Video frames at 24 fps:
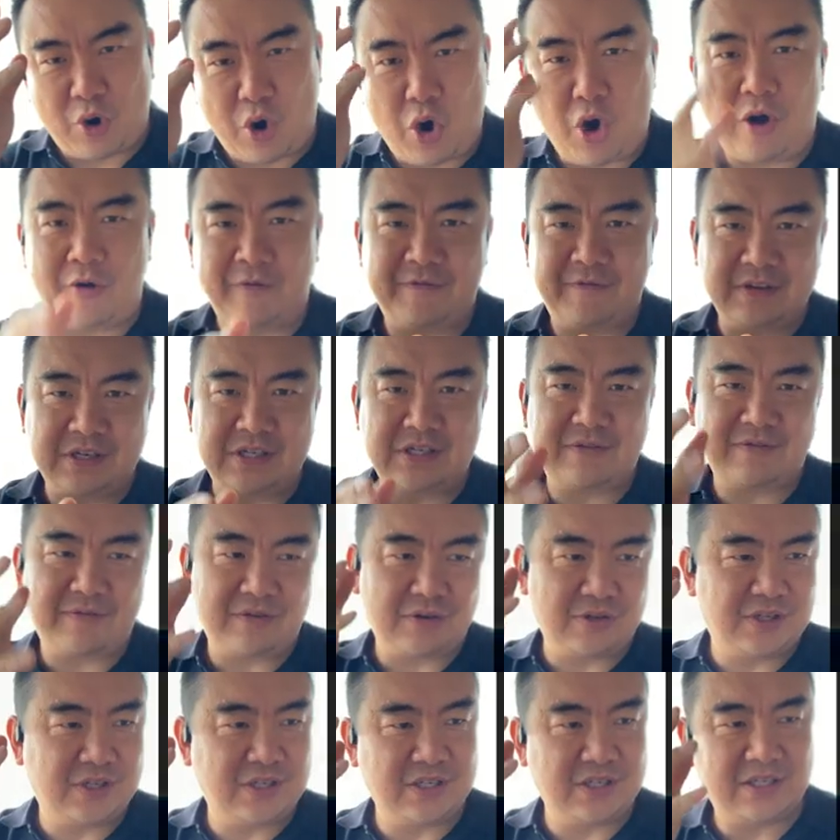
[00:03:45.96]
office
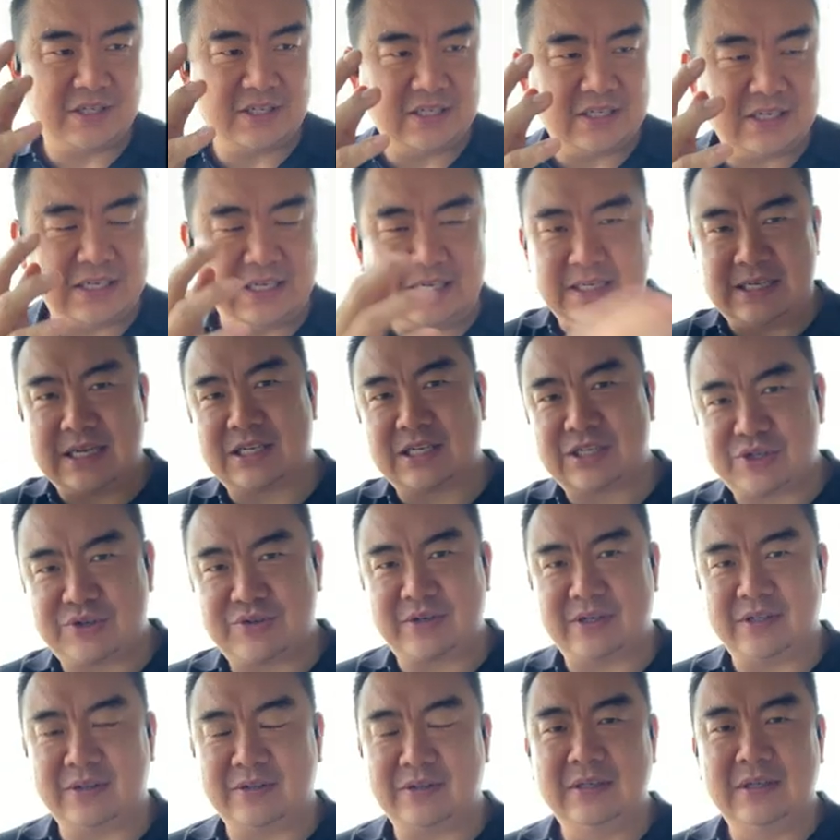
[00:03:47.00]
versus
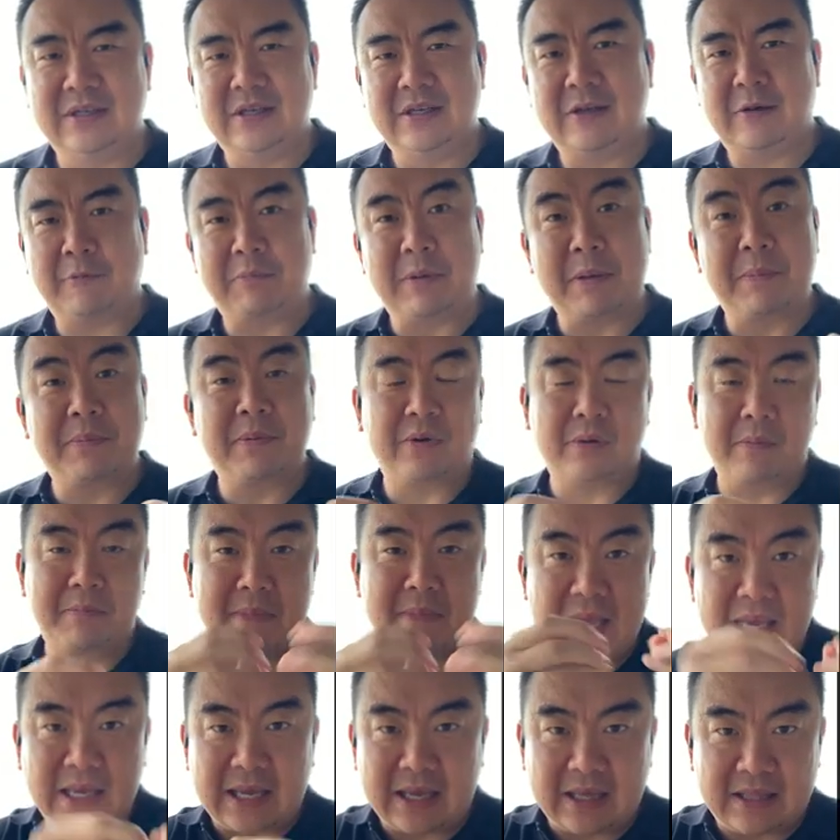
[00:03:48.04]
industrial. People are
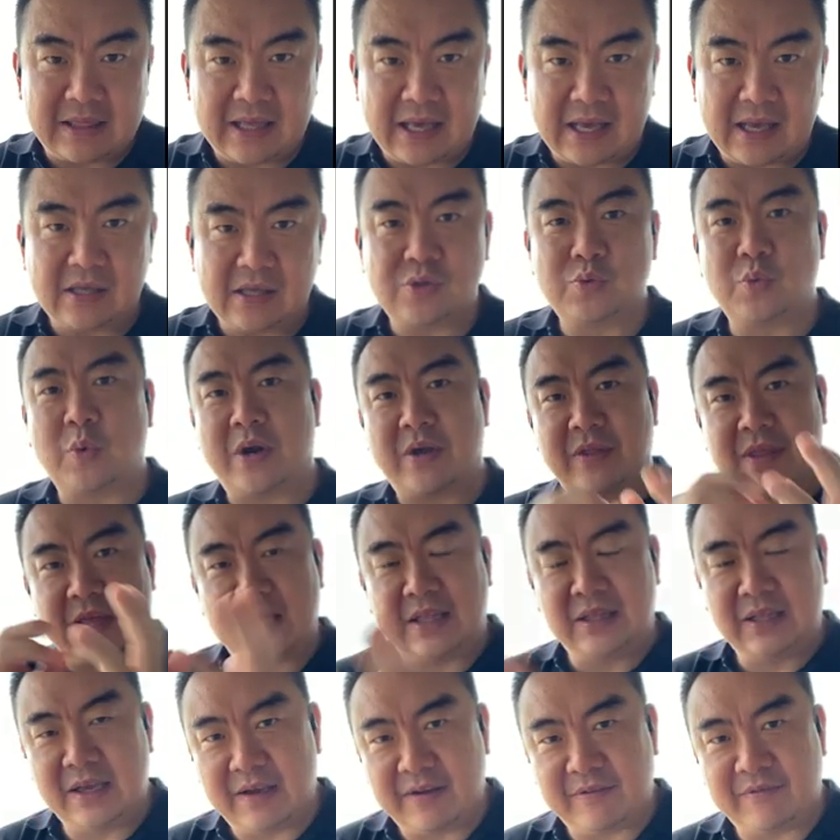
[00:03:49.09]
making things where they
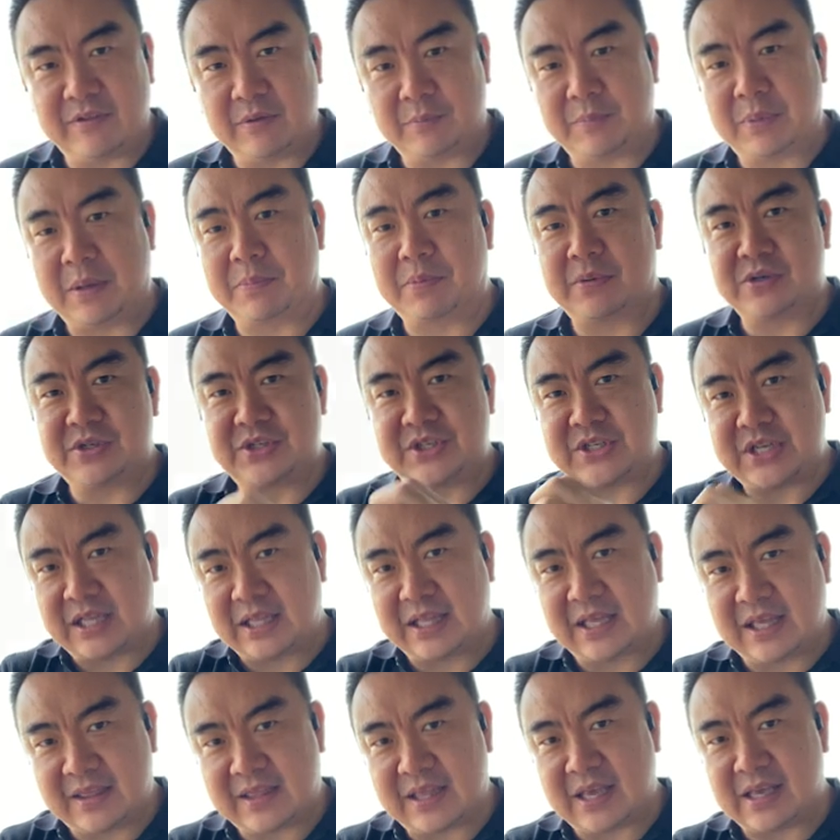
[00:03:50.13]
live. The people are
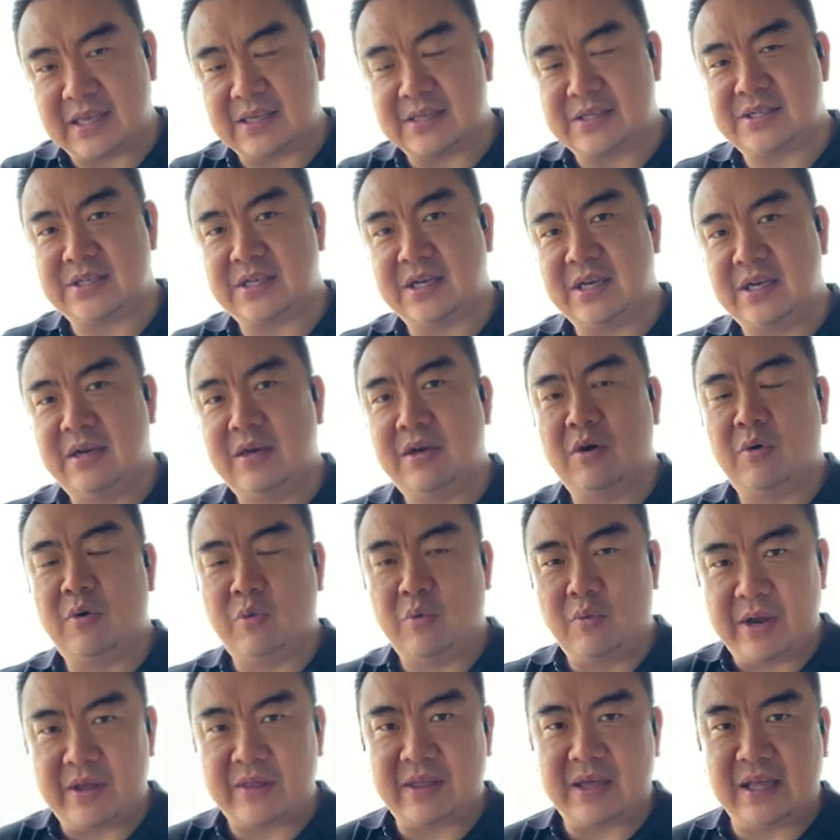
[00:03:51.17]
selling things
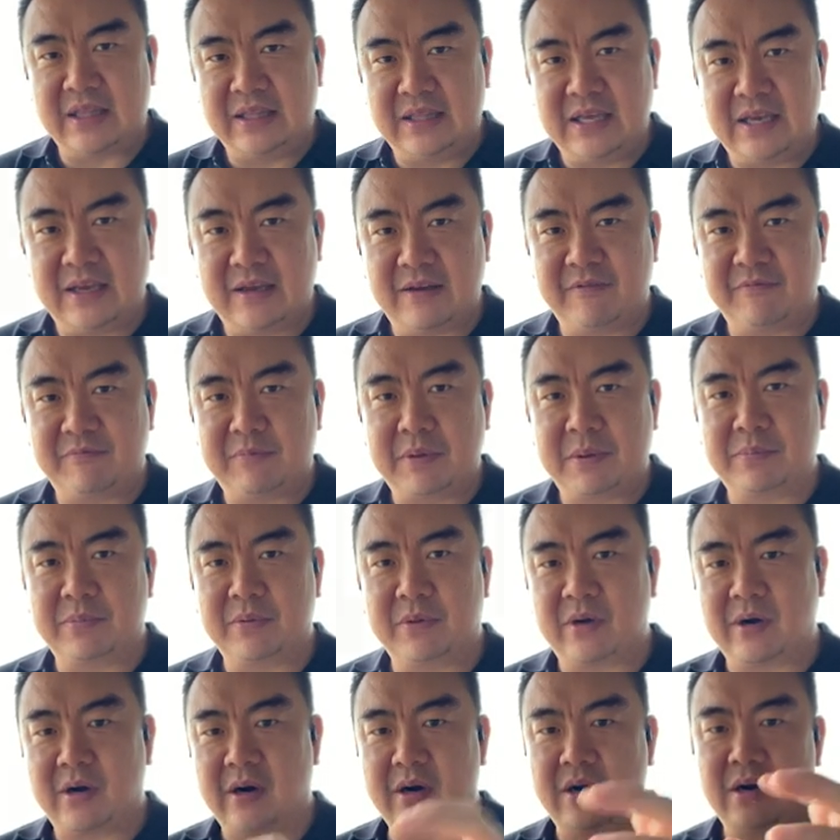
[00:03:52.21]
where they live. People
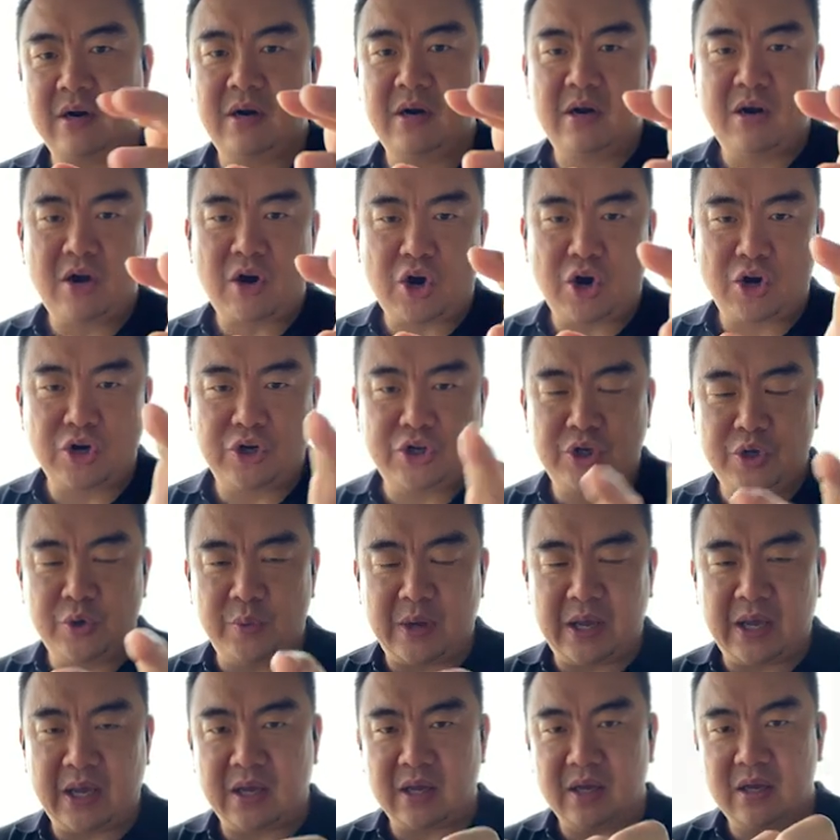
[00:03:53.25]
are
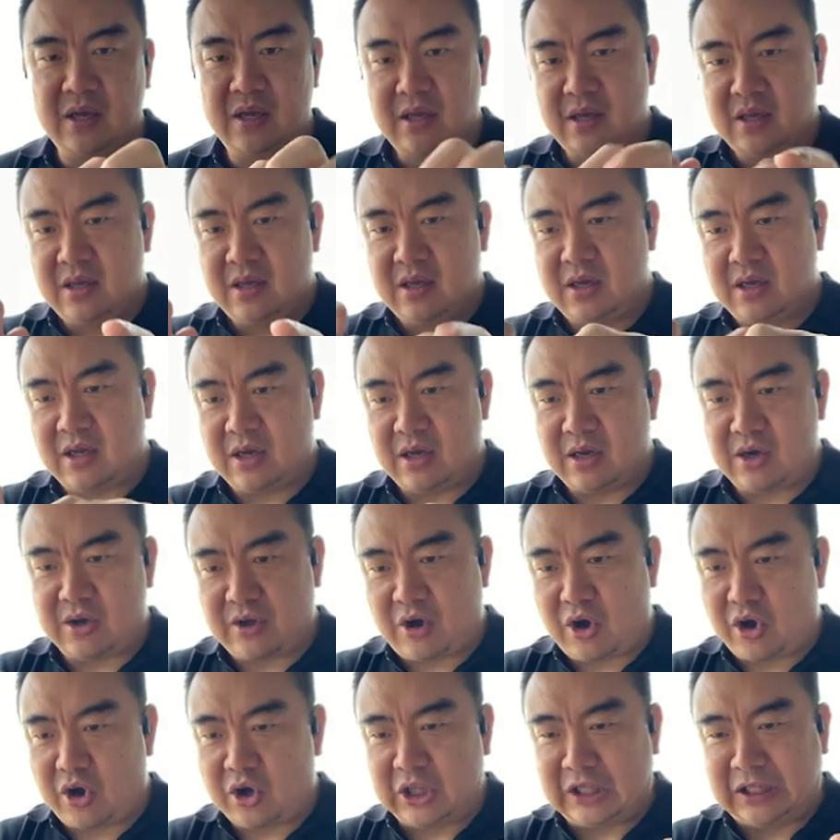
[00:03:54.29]
doing
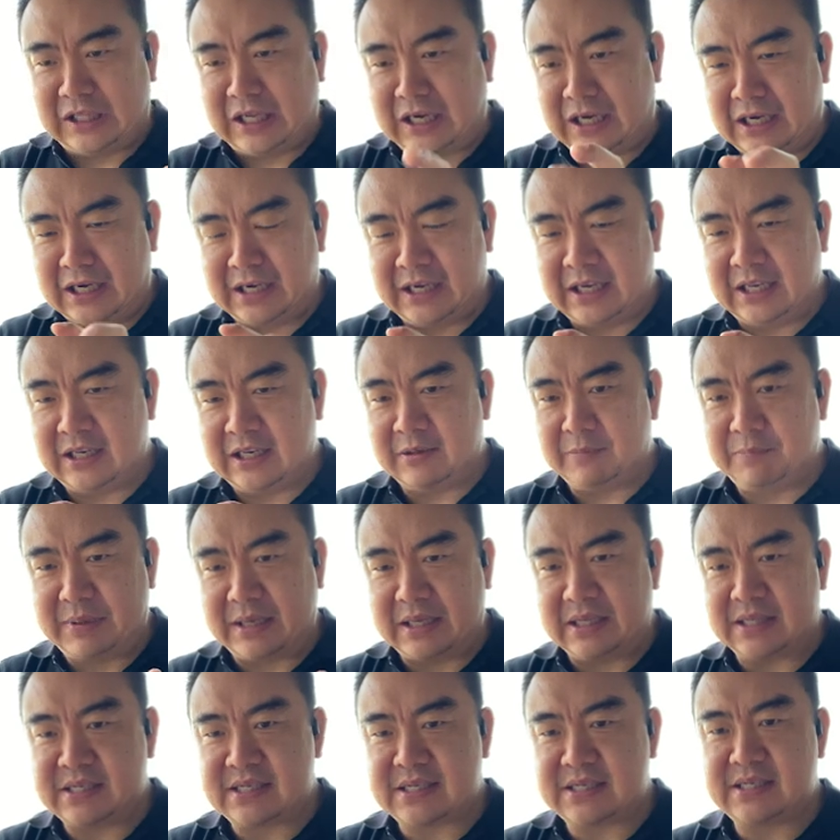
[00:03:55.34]
online
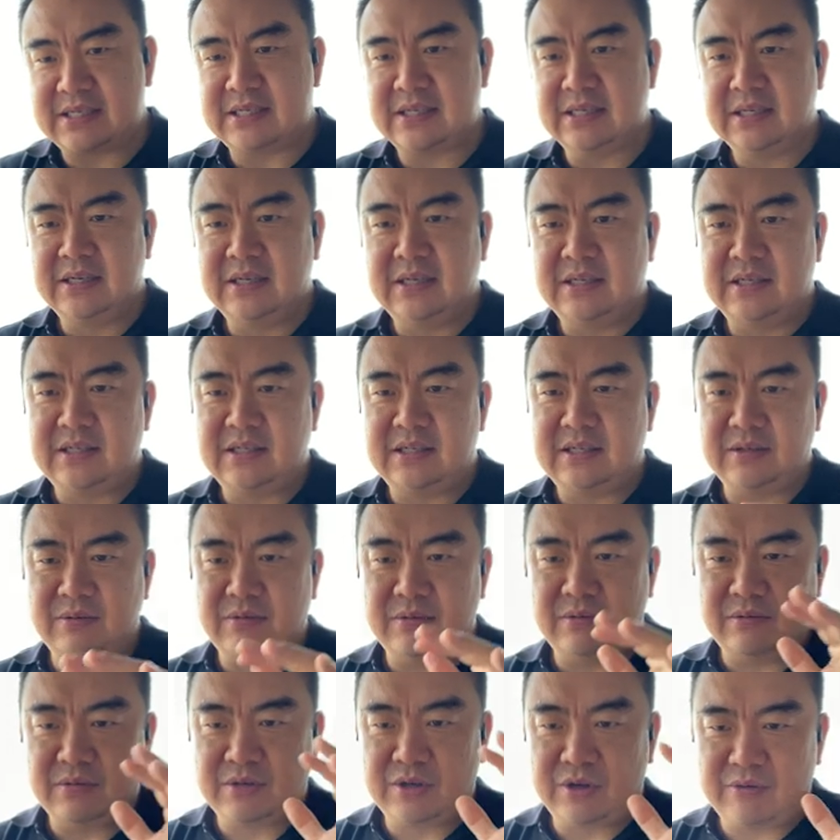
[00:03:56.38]
bits
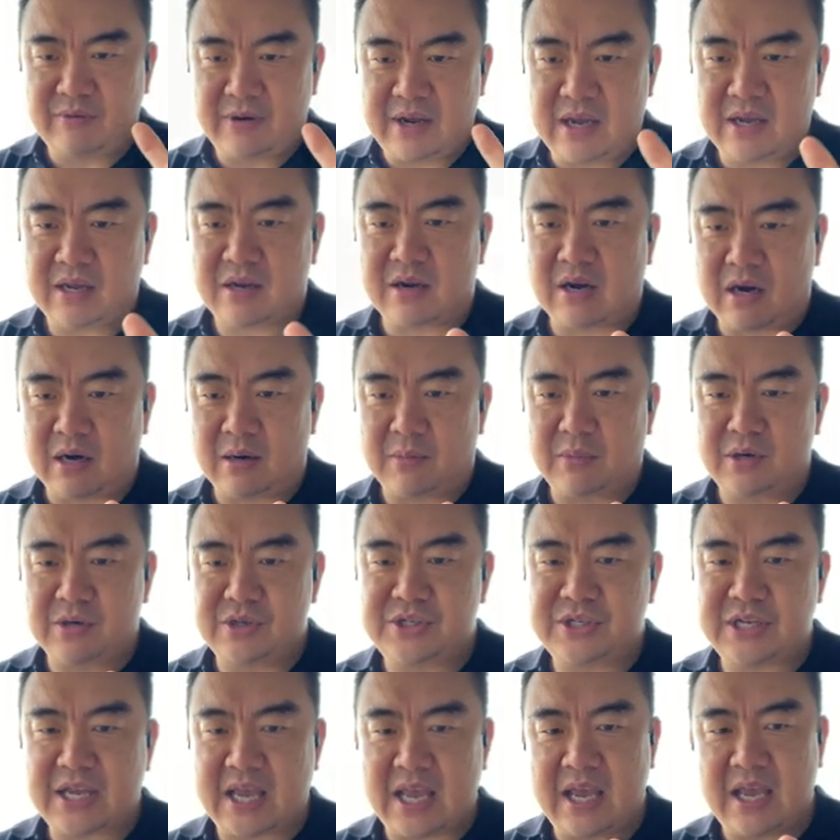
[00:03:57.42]
to create
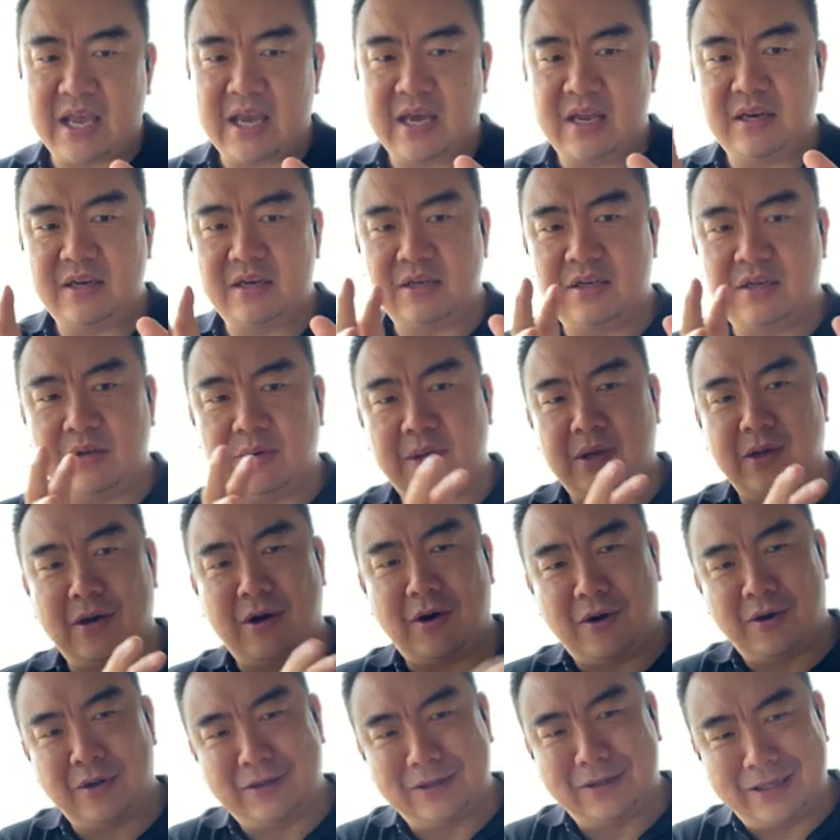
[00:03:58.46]
commerce and doing
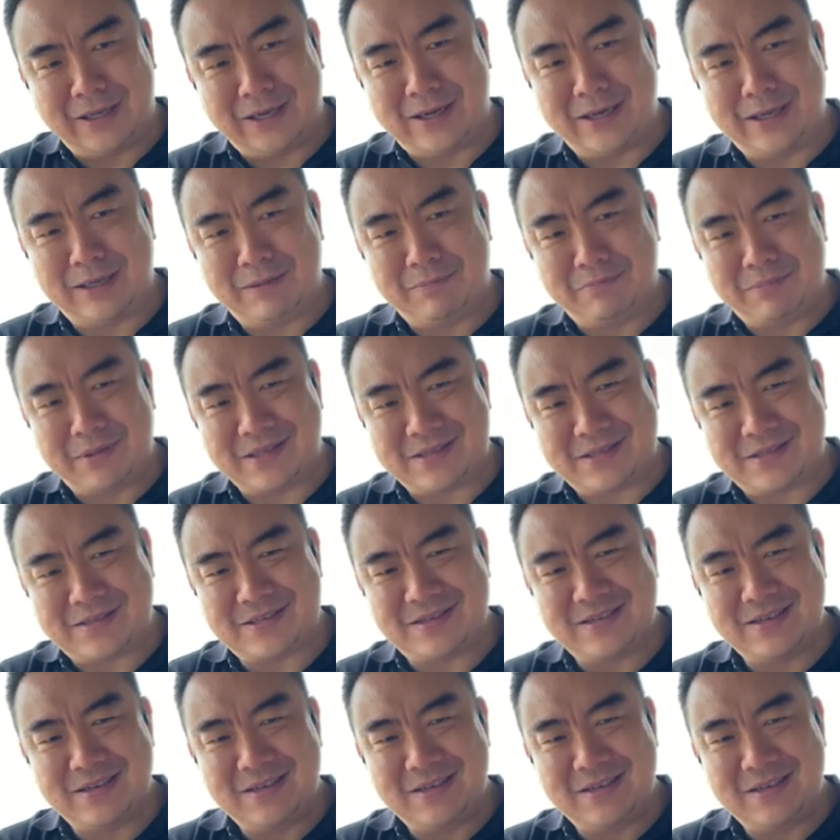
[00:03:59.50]
online bits